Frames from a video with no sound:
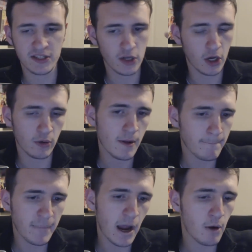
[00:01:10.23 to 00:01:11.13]
so
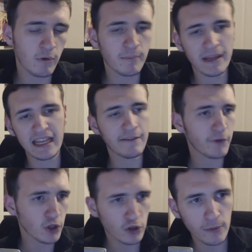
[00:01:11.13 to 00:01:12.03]
bear with me if
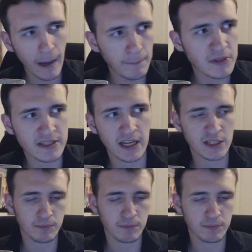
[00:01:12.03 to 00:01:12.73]
I do make mistakes,